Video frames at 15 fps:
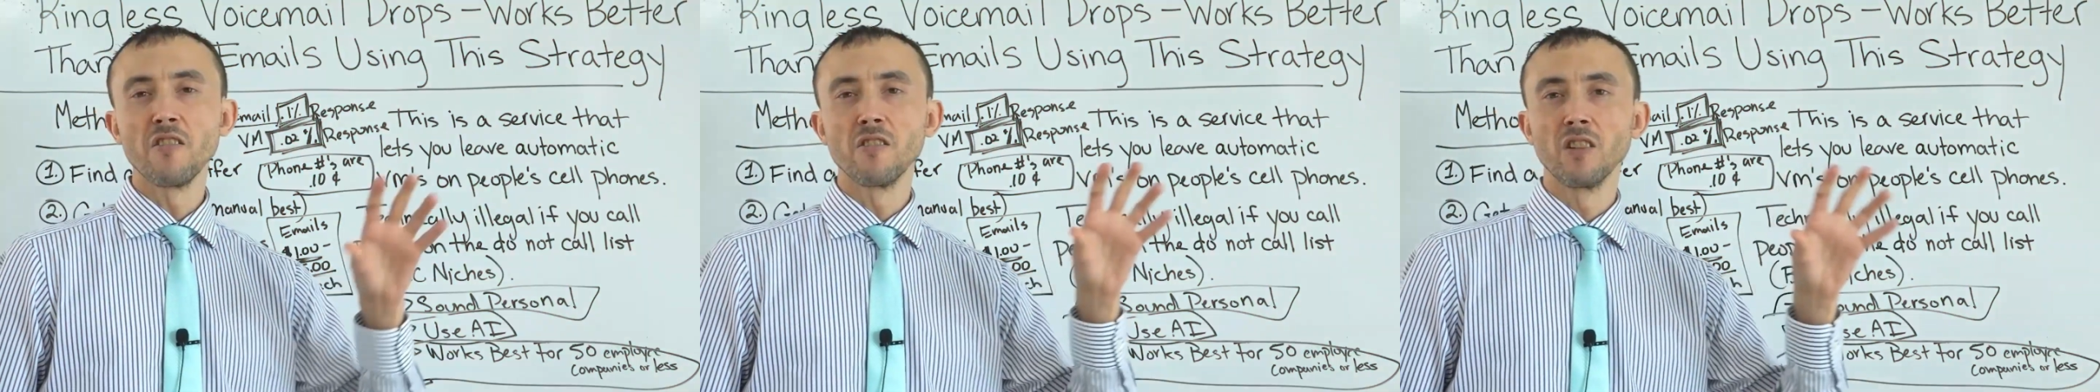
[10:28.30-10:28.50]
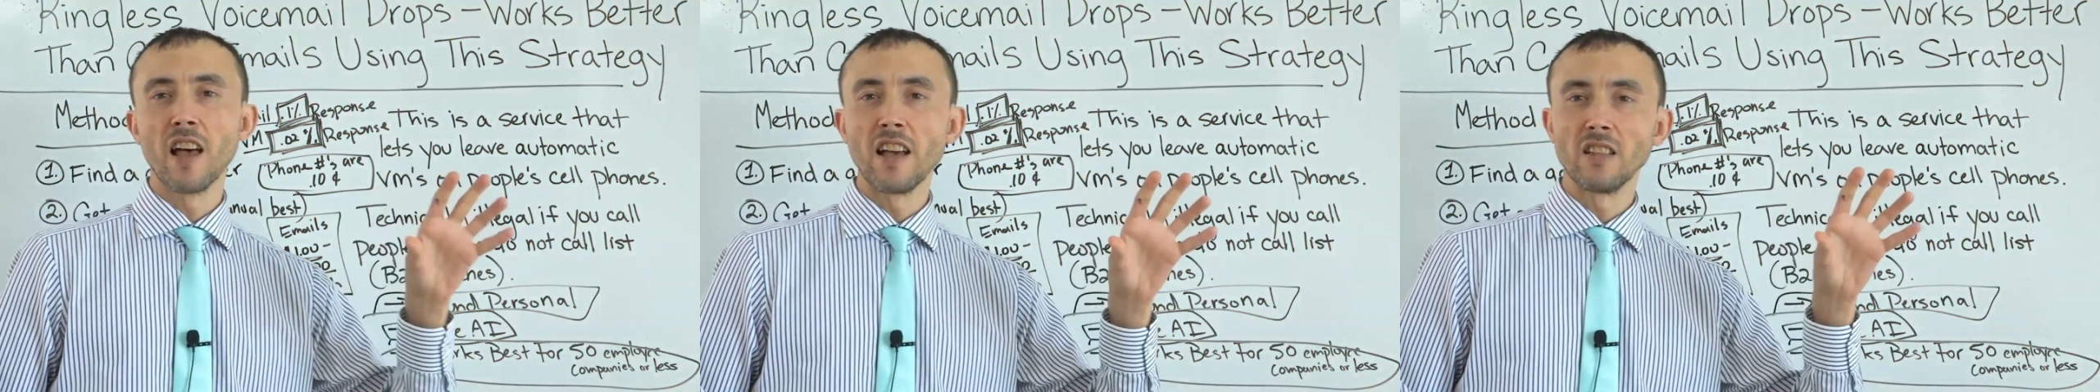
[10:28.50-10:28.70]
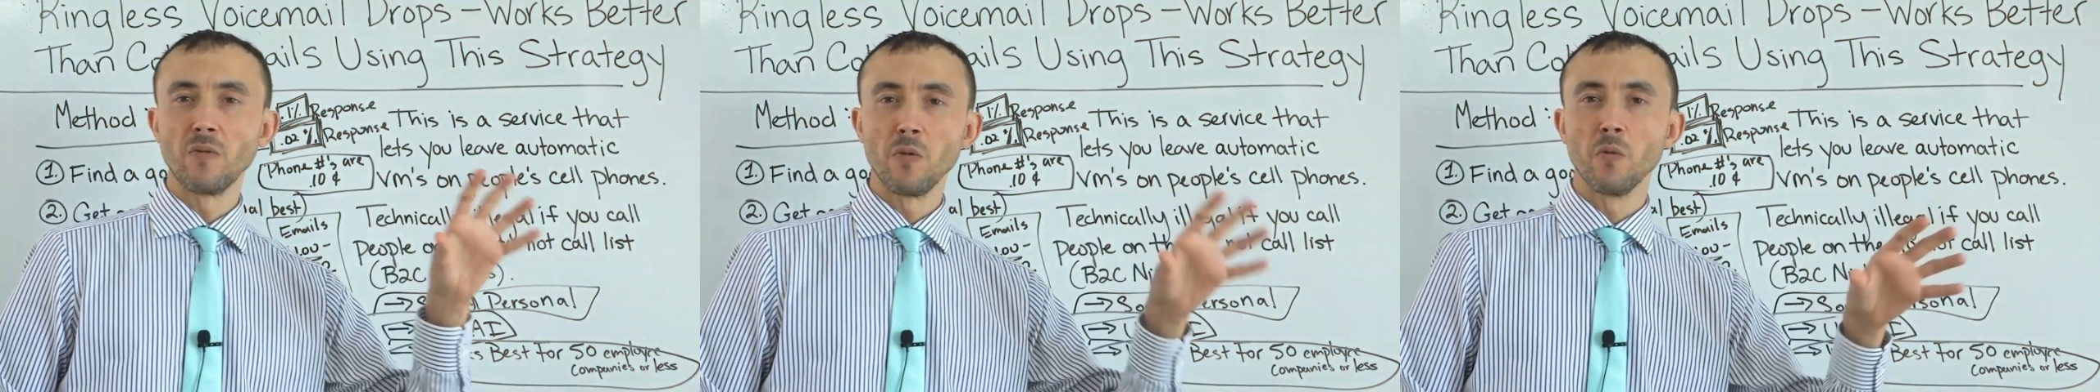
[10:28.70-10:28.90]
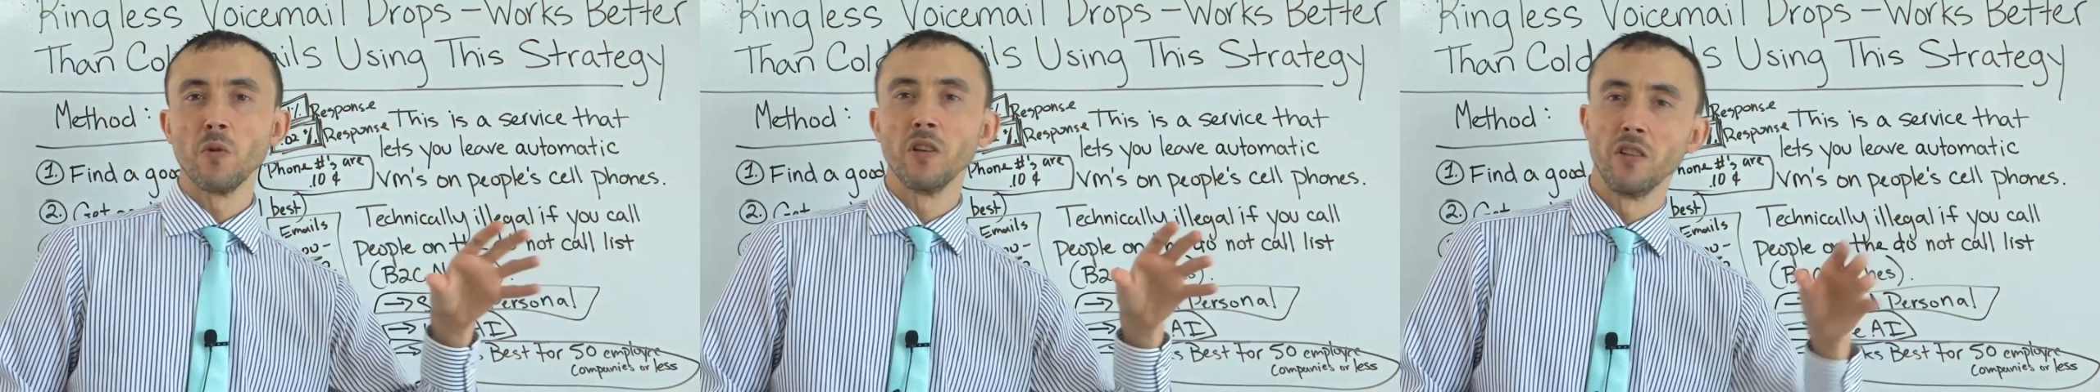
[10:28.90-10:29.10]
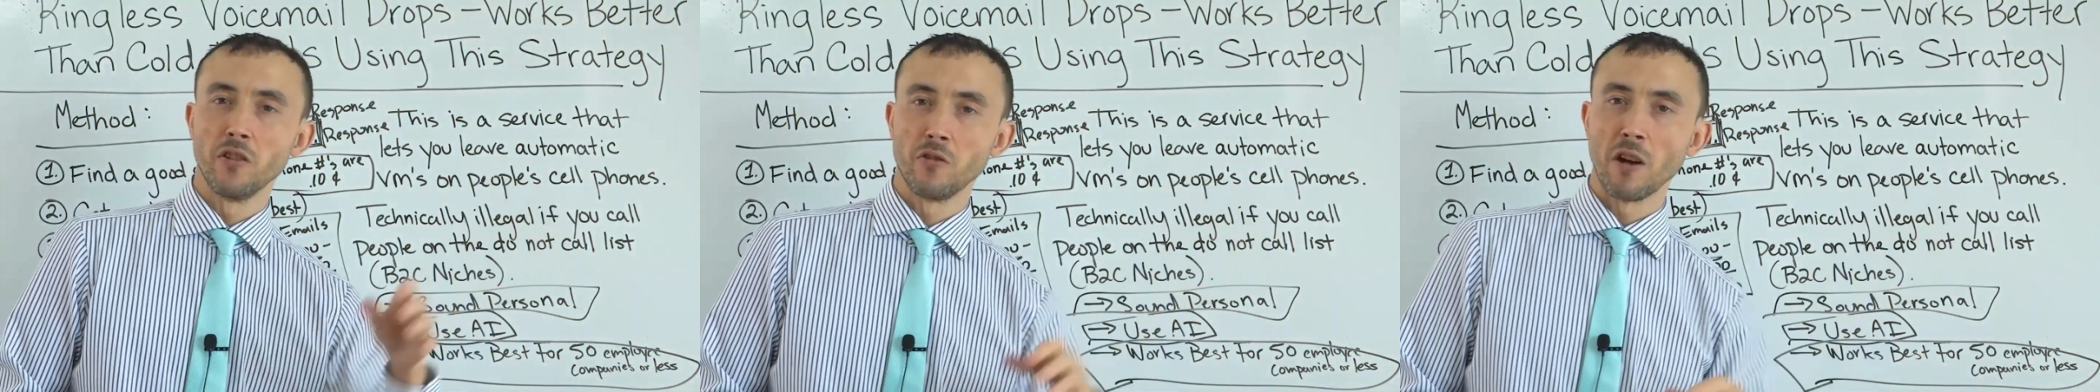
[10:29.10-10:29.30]
or less if you
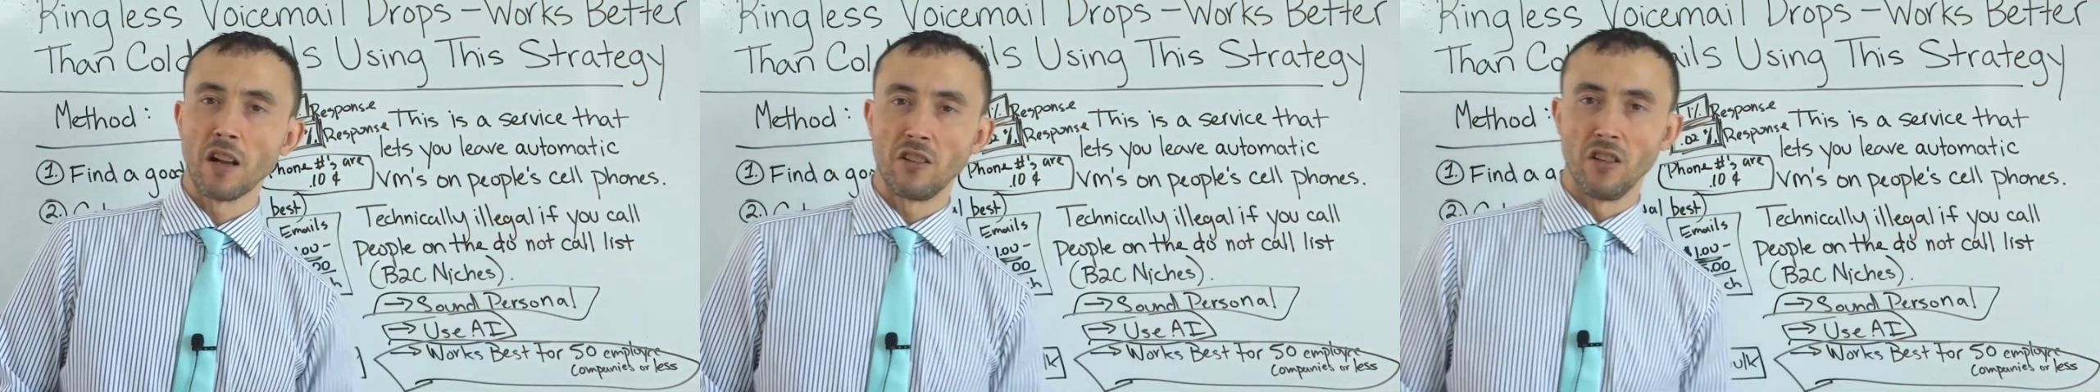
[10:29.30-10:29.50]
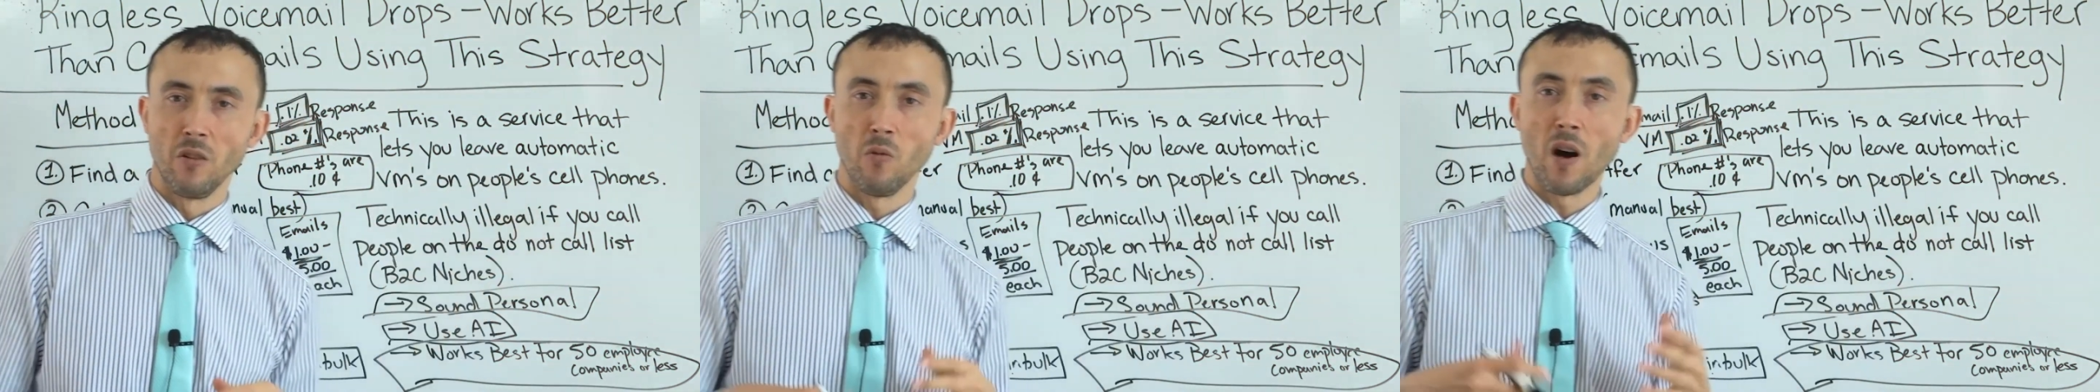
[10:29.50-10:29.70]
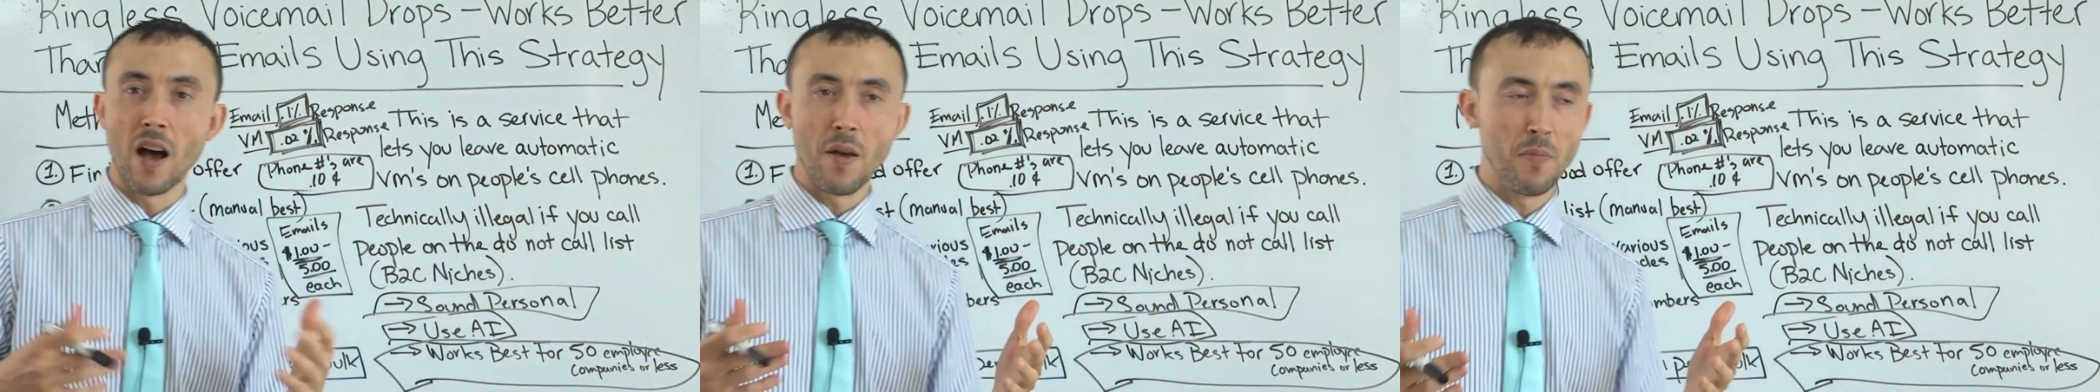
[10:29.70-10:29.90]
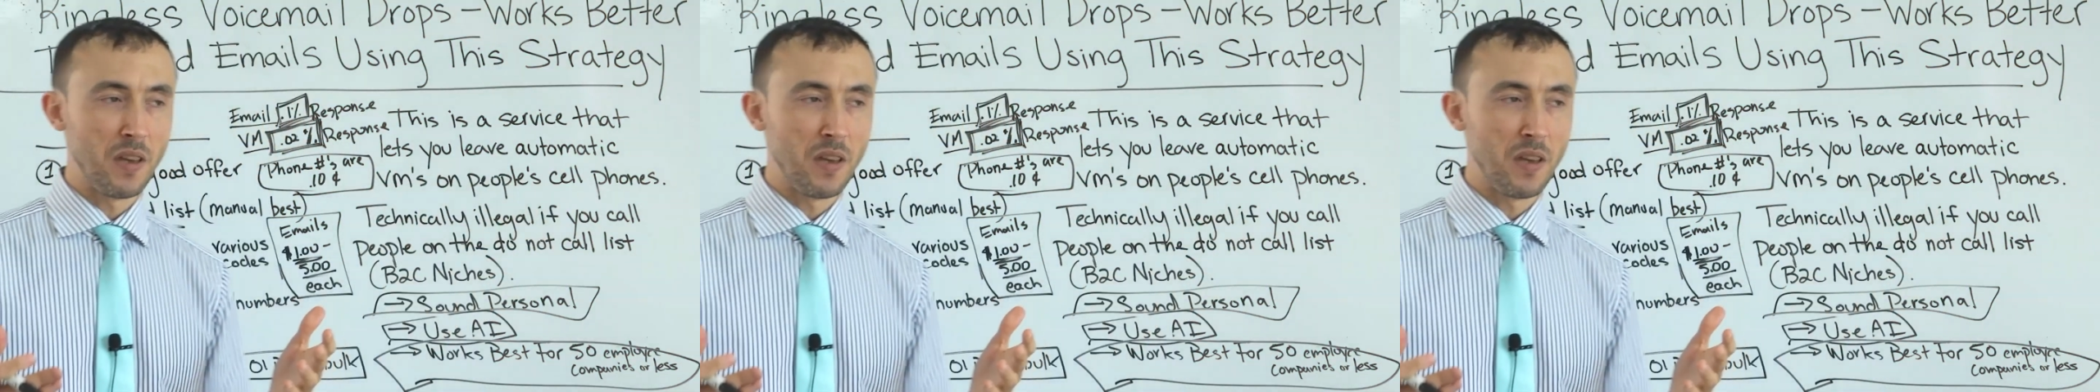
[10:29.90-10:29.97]
really stretch it. Why?